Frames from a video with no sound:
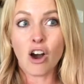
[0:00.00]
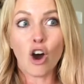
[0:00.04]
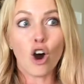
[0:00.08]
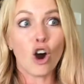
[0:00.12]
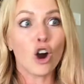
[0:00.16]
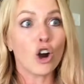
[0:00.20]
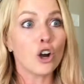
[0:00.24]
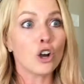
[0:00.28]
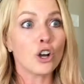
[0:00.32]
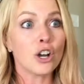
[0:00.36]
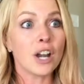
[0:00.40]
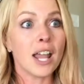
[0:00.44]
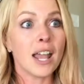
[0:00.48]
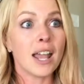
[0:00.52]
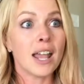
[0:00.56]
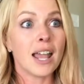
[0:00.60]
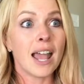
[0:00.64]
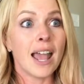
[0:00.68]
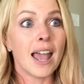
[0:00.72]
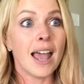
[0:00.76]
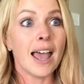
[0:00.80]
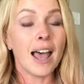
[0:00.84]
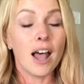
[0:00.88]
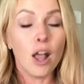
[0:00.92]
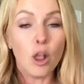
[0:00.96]
aren't
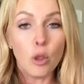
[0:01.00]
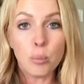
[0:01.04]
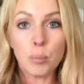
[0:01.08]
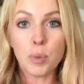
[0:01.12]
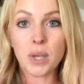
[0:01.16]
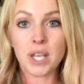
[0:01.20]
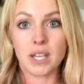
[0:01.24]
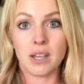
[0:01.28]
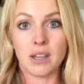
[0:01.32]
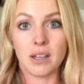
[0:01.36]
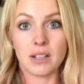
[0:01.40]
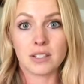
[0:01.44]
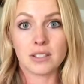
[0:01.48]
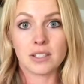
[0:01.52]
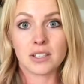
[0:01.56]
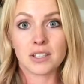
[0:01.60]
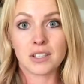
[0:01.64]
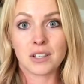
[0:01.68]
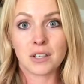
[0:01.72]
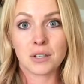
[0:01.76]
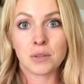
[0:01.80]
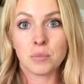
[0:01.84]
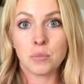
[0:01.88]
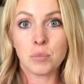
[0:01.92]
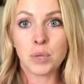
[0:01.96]
helping
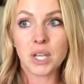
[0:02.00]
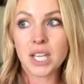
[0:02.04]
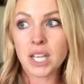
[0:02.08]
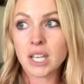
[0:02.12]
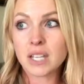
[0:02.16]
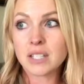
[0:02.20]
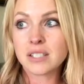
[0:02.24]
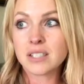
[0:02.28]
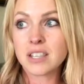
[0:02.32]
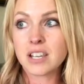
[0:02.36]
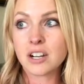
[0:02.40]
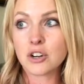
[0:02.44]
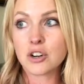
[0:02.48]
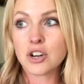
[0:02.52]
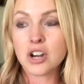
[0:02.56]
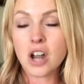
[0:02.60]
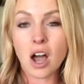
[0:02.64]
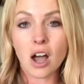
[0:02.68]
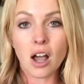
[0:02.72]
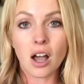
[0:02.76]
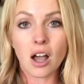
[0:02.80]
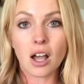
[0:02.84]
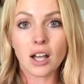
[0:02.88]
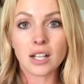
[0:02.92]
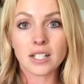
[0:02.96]
us, because they're
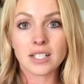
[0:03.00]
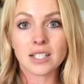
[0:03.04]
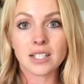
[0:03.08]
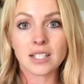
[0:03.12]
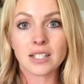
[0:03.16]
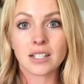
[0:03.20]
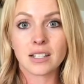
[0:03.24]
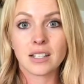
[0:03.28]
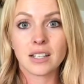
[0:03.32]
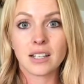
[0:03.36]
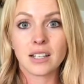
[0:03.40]
not